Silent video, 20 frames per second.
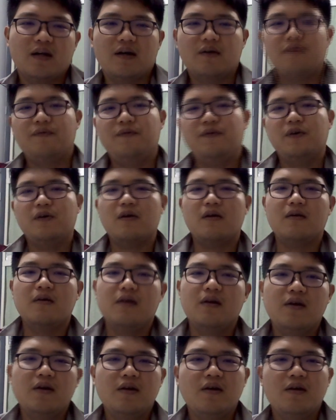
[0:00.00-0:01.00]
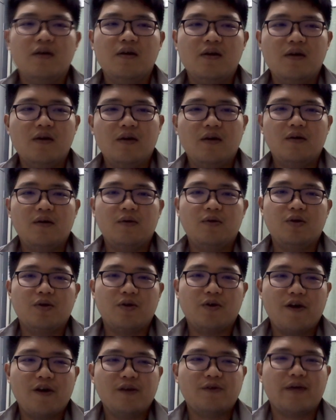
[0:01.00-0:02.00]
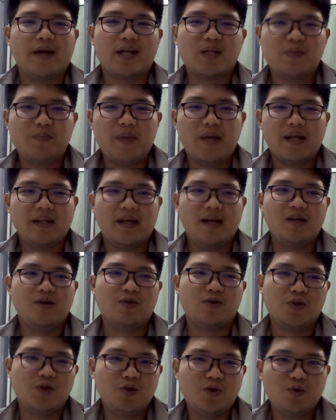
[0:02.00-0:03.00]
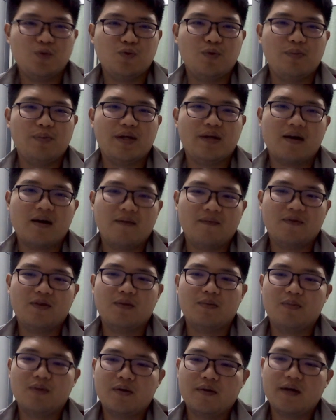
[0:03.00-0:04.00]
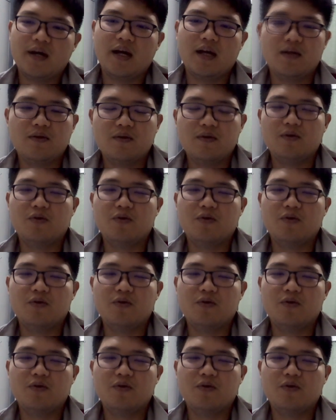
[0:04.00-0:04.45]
feel, you're going to expect that your shoes will be comfortable and